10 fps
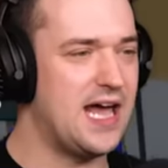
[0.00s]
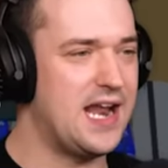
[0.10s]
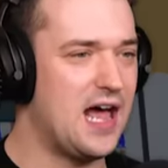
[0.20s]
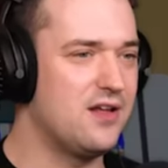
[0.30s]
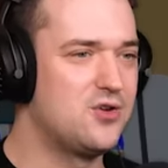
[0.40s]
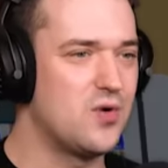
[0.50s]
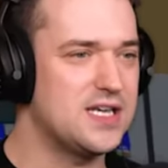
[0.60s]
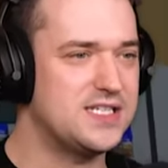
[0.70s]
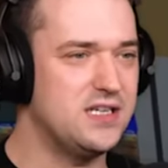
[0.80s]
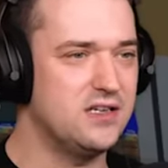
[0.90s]
and do I
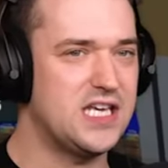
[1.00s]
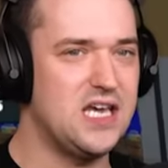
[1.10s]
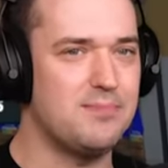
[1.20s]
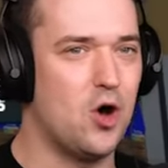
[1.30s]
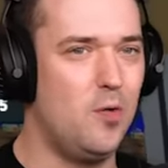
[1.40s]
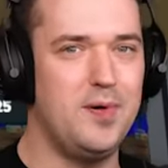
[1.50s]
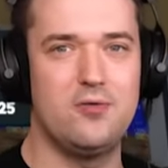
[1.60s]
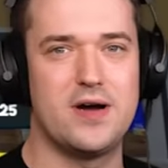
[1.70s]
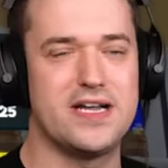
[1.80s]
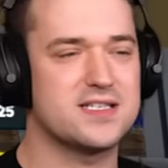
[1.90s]
still keep open
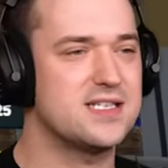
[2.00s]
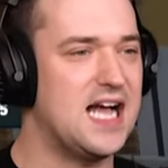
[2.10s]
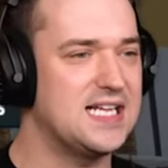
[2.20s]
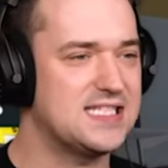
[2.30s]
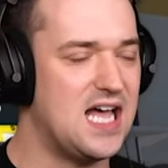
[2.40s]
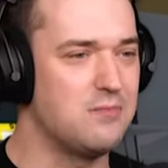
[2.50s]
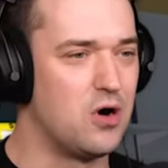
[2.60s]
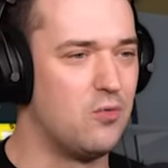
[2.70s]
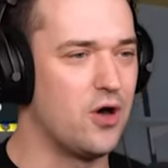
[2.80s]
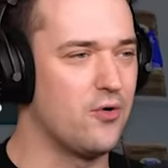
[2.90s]
when it's nighttime, or
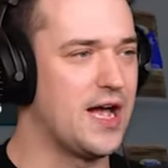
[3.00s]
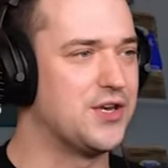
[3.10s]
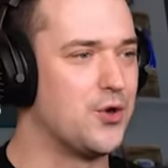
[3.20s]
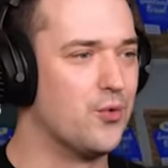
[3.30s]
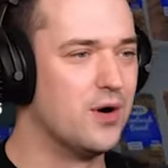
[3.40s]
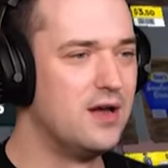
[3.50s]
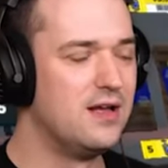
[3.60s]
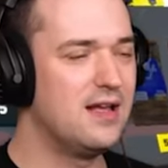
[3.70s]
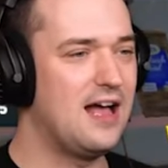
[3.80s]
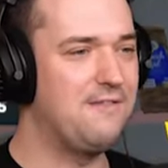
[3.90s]
what do?
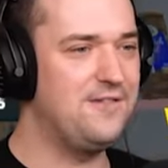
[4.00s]
I